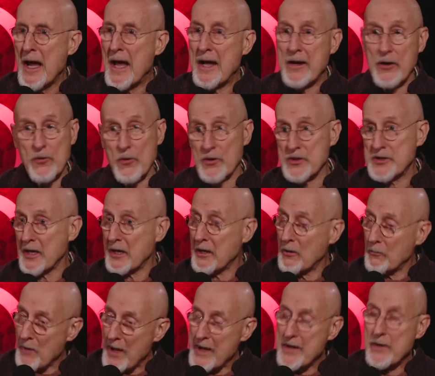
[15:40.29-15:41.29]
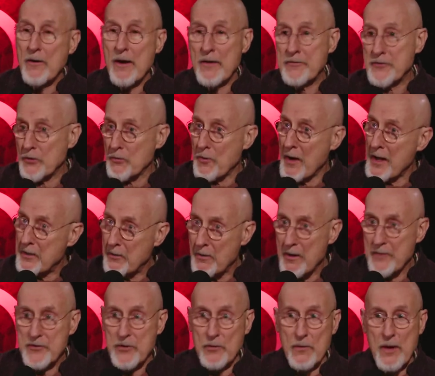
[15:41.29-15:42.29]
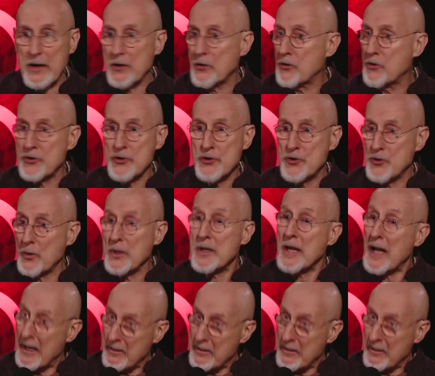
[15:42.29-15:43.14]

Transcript: And of course, they got writer after writer after writer, couldn't do it.